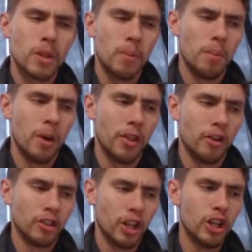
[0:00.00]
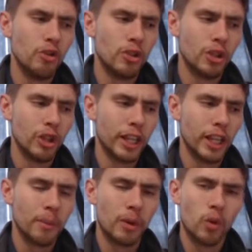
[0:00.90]
But there's a huge
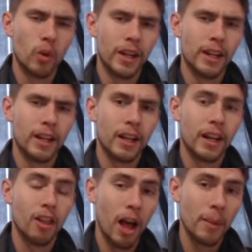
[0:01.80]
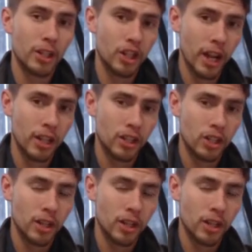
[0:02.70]
link between climate change